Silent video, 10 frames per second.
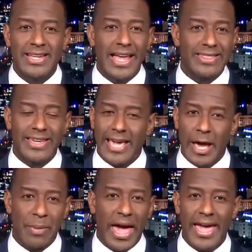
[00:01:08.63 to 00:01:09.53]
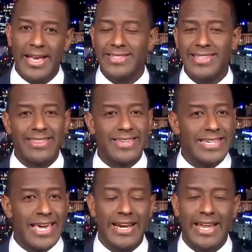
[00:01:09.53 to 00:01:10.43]
Not the campaigns, not the
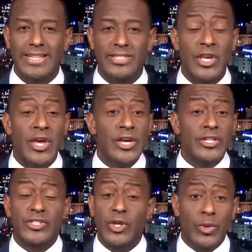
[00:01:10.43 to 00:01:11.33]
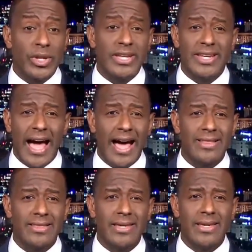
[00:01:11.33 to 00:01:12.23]
candidates, certainly
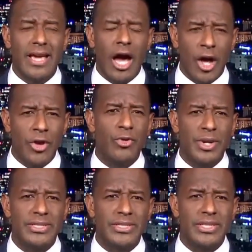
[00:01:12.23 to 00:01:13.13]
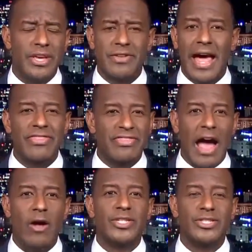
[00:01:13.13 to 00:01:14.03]
not the hundreds, if not
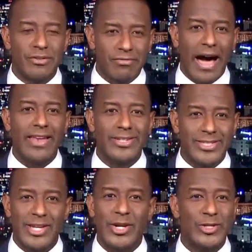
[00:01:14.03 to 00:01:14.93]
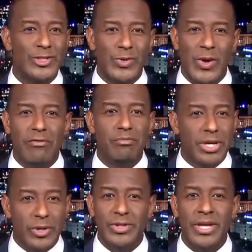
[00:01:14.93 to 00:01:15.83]
thousands of volunteers who have
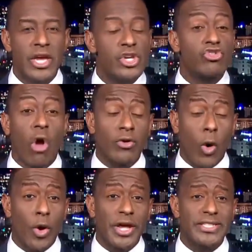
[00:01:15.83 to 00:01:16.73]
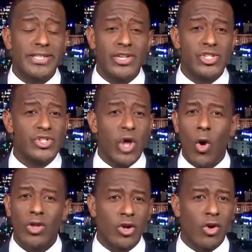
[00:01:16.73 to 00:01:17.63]
built strong organizations
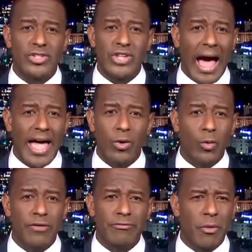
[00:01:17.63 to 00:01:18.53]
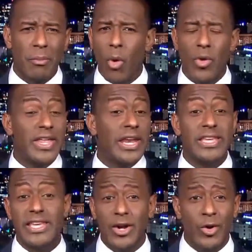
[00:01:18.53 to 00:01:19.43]
all across Iowa for more than a
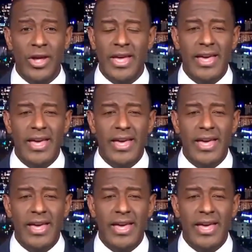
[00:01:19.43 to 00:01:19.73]
year